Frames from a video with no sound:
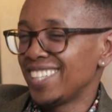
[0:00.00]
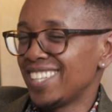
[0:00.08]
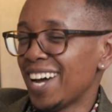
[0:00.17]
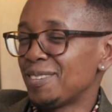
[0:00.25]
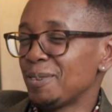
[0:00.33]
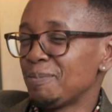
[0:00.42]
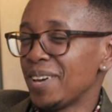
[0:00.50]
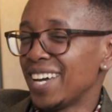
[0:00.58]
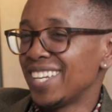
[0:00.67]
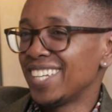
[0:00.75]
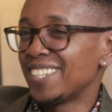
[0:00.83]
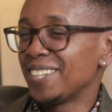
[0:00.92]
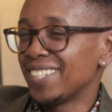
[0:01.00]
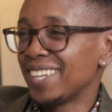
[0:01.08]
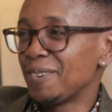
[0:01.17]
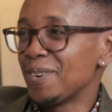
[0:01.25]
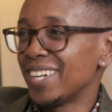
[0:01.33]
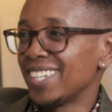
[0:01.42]
yeah. that will be an
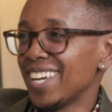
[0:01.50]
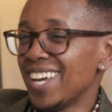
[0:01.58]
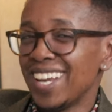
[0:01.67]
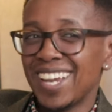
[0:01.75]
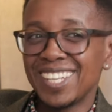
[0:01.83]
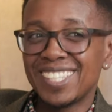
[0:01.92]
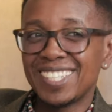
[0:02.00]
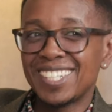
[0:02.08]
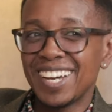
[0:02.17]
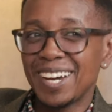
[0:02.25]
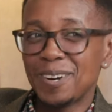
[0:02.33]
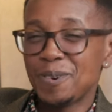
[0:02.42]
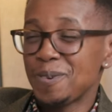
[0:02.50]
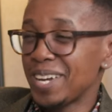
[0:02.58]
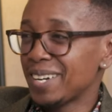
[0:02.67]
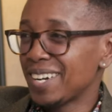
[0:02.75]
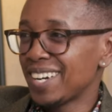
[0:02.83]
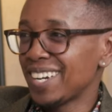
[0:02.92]
interesting one. Mm -hmm. Let's take a
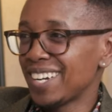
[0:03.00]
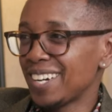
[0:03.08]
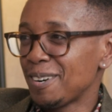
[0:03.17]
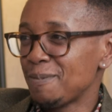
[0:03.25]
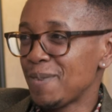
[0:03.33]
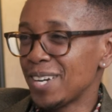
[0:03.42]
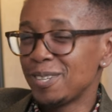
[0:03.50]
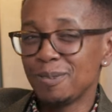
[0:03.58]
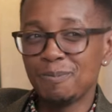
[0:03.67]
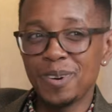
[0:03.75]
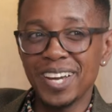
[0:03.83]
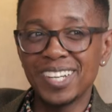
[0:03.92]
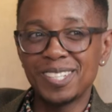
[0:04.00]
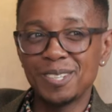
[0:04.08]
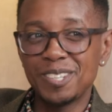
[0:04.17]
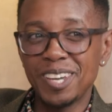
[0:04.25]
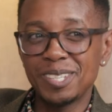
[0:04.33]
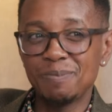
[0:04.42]
quick commercial break to
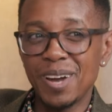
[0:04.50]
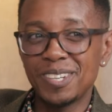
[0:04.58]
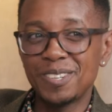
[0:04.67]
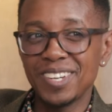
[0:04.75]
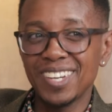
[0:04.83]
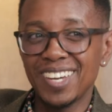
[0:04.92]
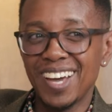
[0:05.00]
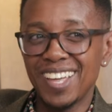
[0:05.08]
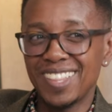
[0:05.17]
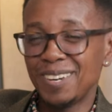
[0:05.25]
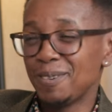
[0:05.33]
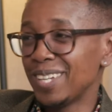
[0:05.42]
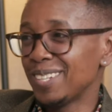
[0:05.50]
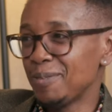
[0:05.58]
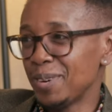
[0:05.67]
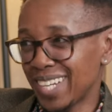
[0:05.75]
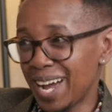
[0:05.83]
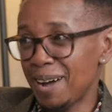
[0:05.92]
change battery and then sure. we'll,
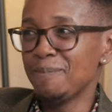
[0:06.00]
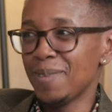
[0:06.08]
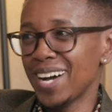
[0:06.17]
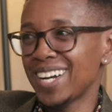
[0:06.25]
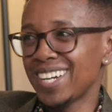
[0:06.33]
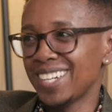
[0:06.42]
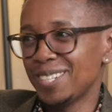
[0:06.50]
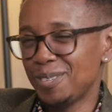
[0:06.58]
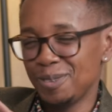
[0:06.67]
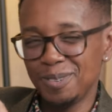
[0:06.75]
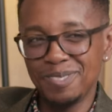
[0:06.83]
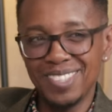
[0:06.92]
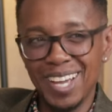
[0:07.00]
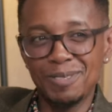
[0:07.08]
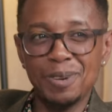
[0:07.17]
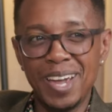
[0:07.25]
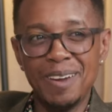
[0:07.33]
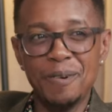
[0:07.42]
we'll come back okay. to that's
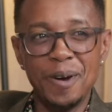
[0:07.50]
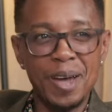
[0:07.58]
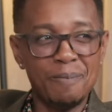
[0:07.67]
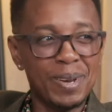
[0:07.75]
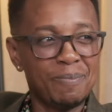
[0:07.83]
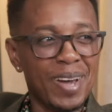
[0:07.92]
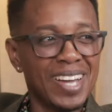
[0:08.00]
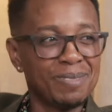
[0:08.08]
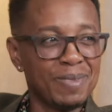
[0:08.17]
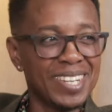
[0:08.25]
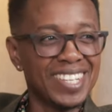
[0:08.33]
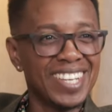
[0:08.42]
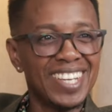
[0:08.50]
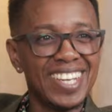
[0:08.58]
where, where I met my husband.